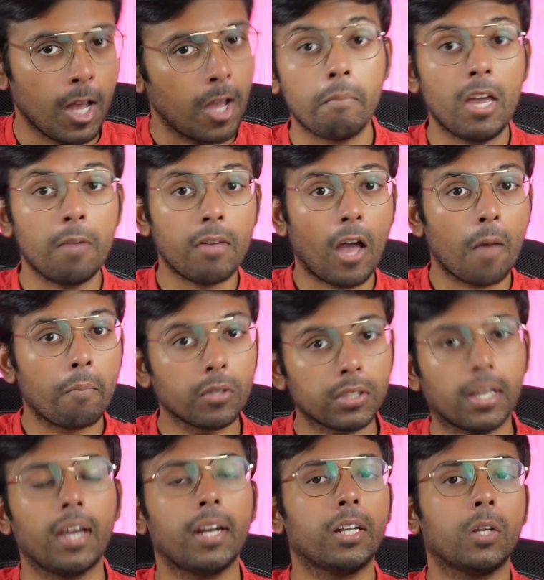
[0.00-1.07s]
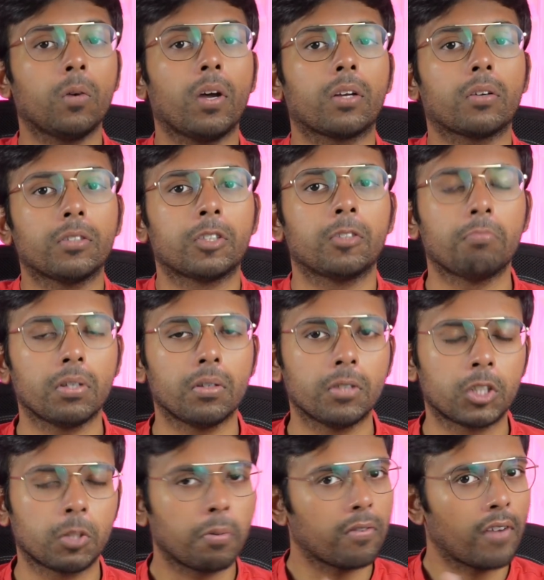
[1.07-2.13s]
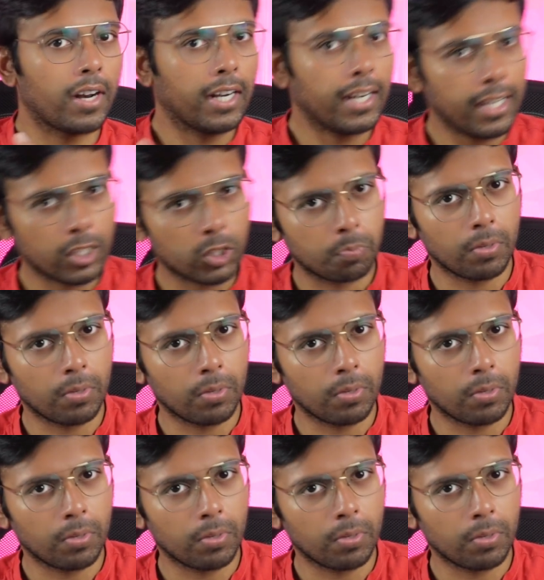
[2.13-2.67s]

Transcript: Maybe Apple's hiding new icons in builds to prevent leaks,